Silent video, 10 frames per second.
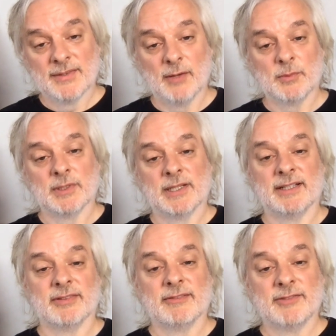that will
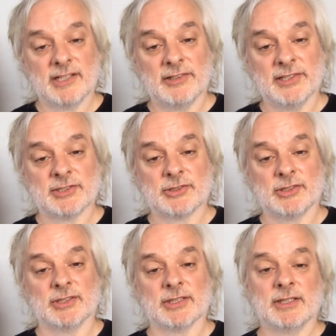have very
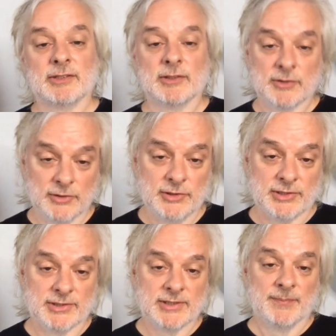strong
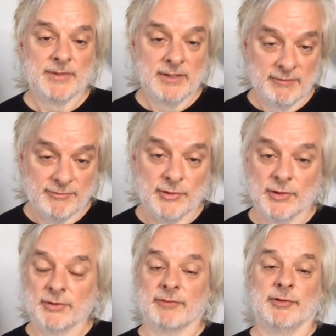conclusions
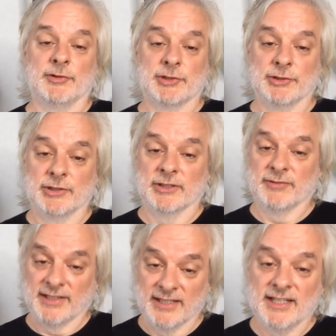for the future
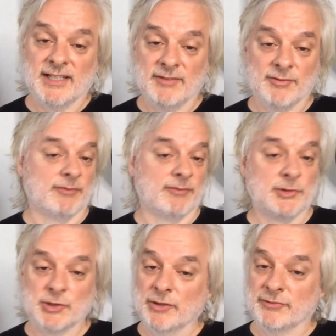of AI, for the
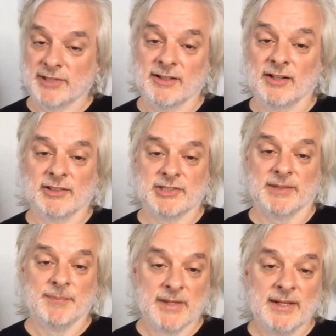future of
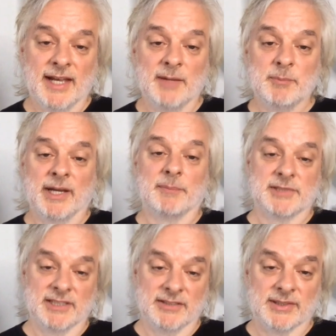technology, and
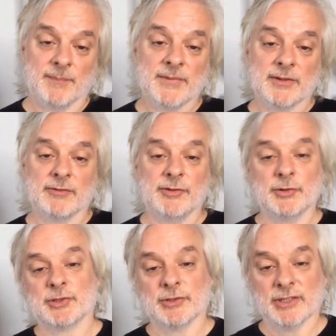perhaps even the
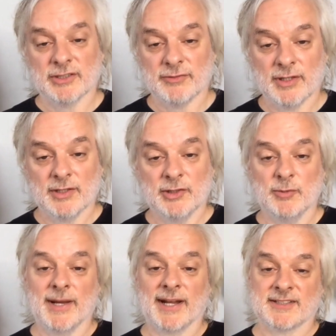future of
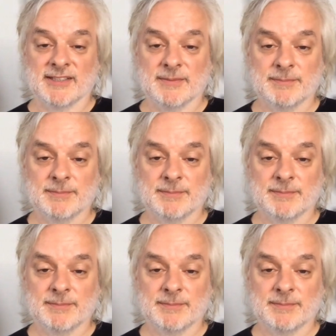humanity.